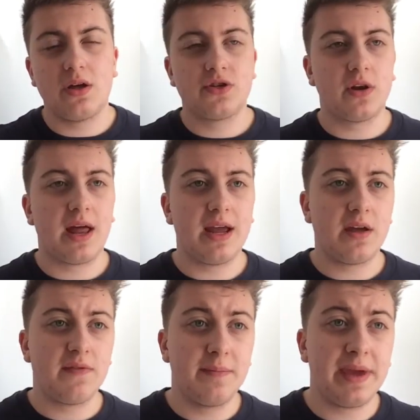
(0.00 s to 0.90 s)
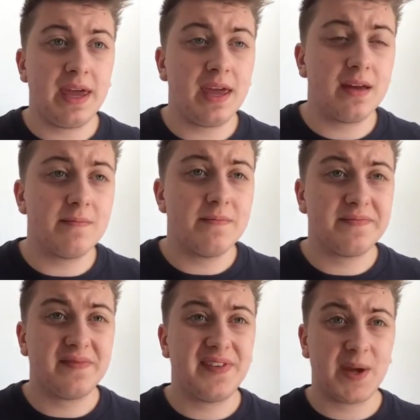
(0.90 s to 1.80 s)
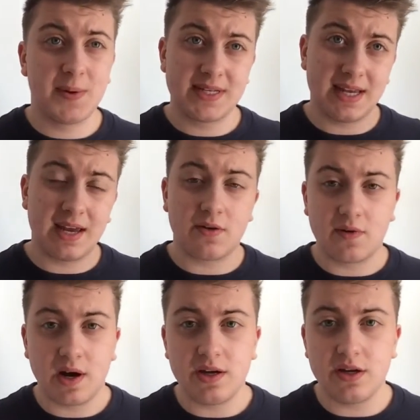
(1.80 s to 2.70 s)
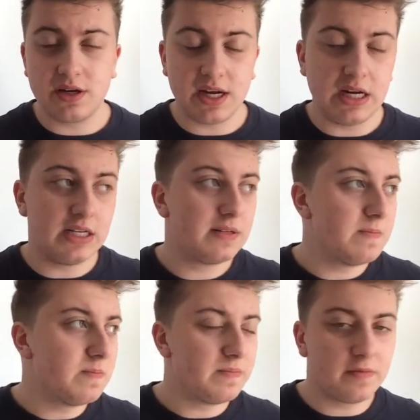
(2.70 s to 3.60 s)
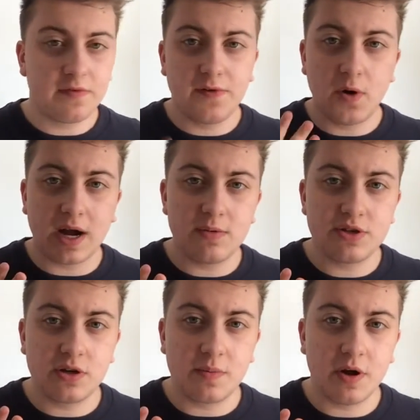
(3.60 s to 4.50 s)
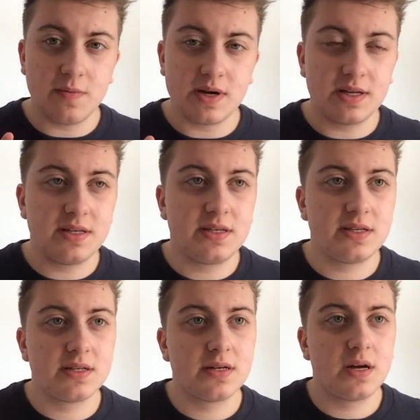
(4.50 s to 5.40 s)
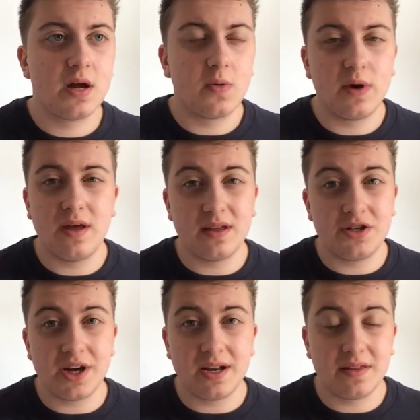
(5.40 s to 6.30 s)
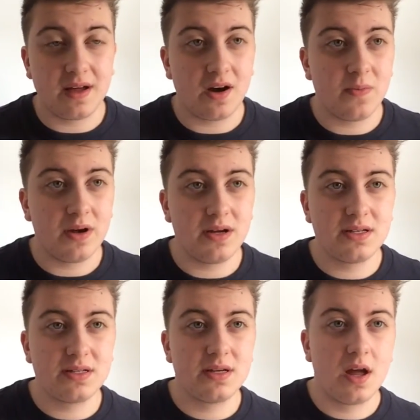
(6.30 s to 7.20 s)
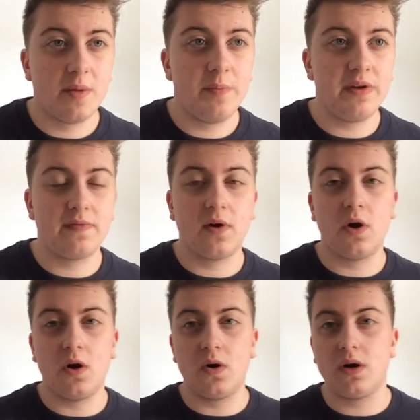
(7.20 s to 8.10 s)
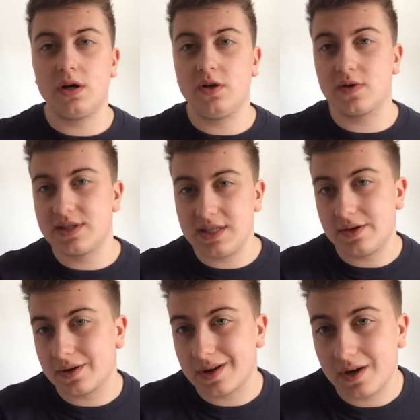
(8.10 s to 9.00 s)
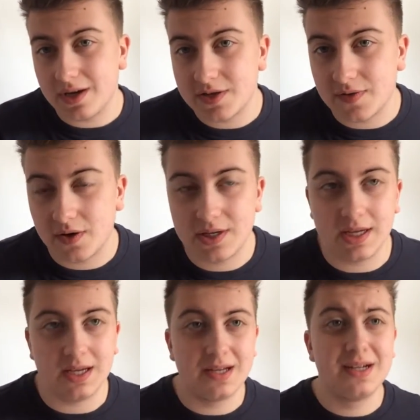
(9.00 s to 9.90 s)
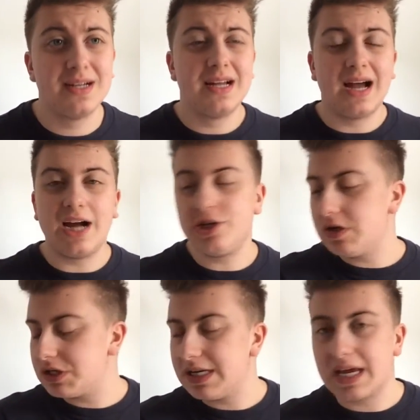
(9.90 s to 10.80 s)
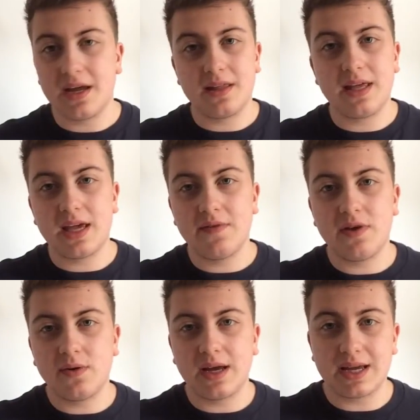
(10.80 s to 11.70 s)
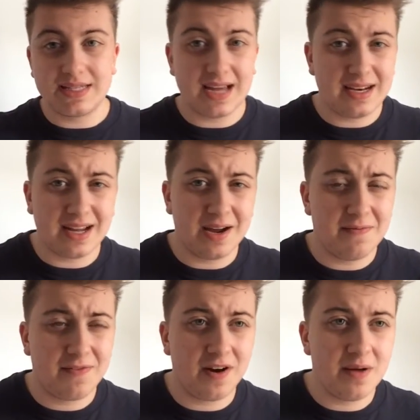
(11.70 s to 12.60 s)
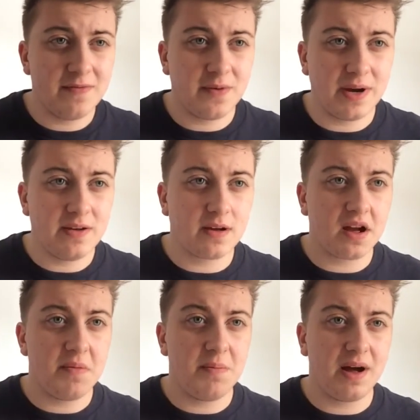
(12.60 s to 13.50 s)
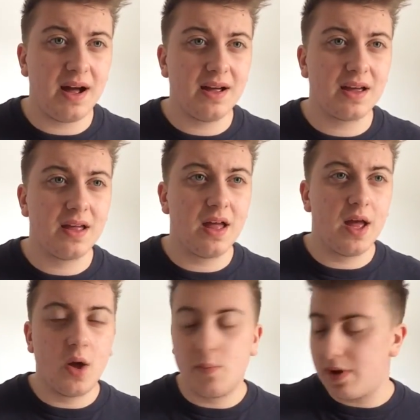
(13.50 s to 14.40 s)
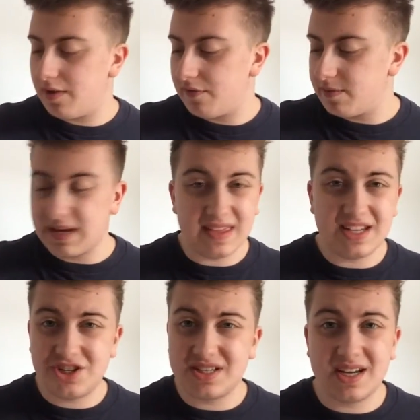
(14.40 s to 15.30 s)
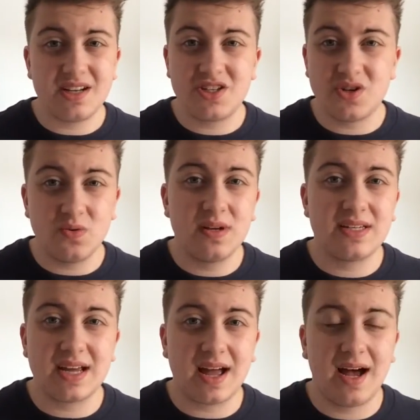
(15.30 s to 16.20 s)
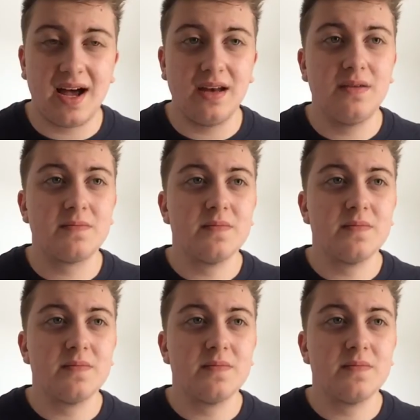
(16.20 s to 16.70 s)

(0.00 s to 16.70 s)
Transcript: So like for me, Vicky was like, right, you need 4 counsellor appointments with a gender therapist before you can see Dr. Curtis for tea. And usually they give you like a set time frame for when you can come back, but for me they just said as soon as I can.